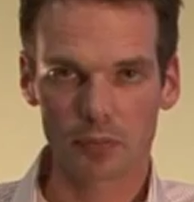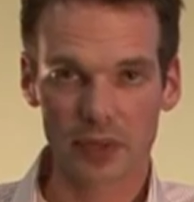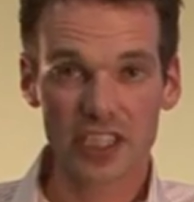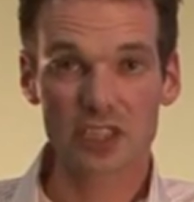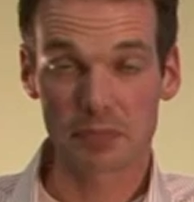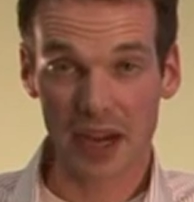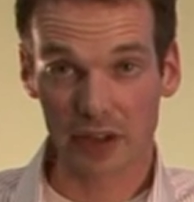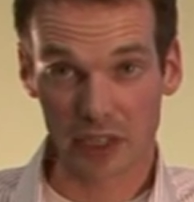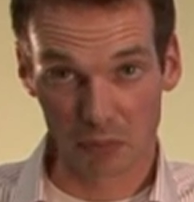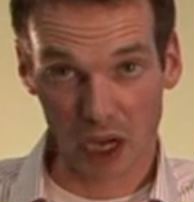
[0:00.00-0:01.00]
Please
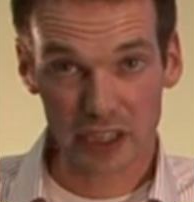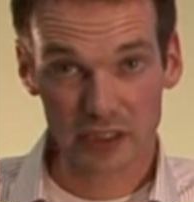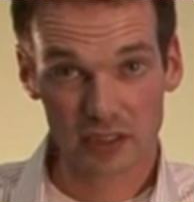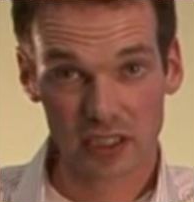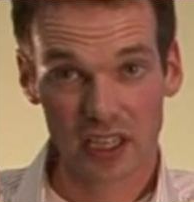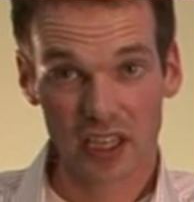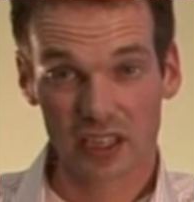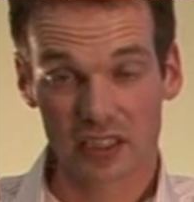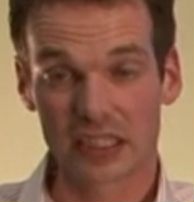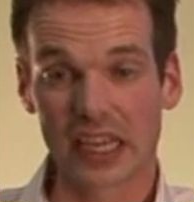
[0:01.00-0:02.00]
bear in mind
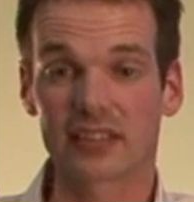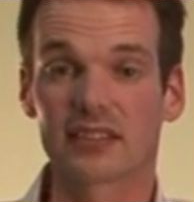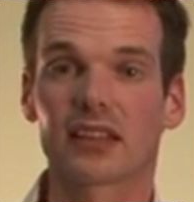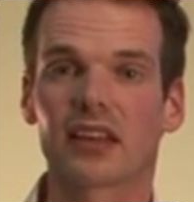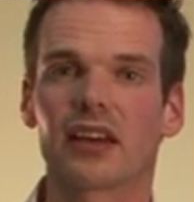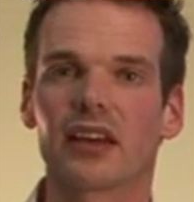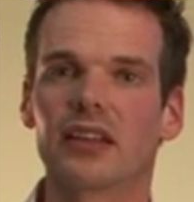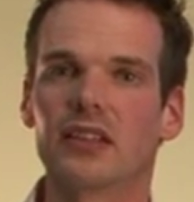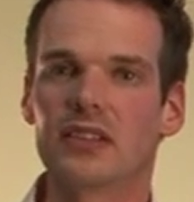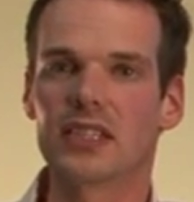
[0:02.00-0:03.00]
that
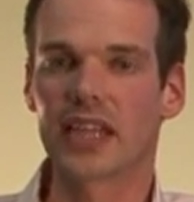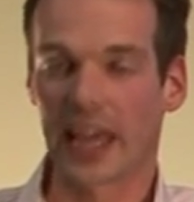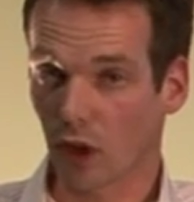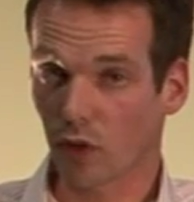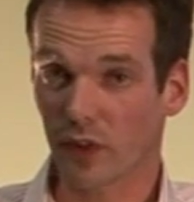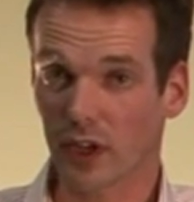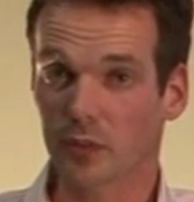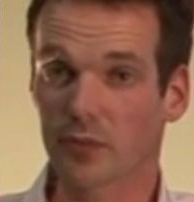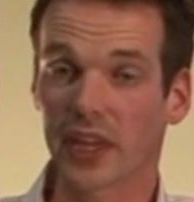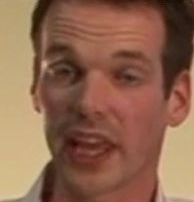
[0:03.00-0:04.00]
the
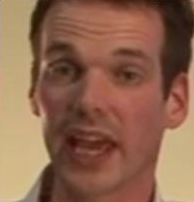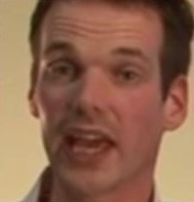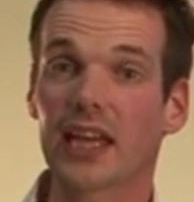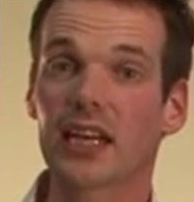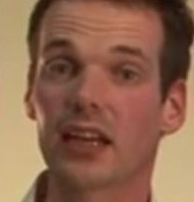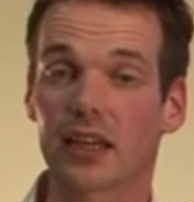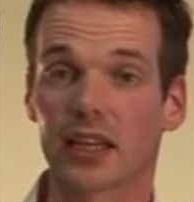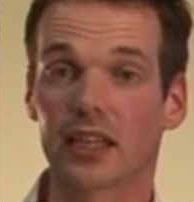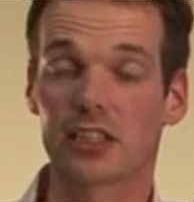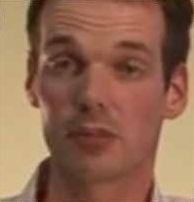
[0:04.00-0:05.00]
alpha and
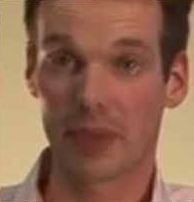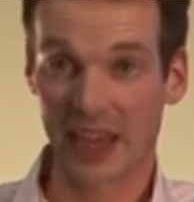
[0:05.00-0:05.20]
the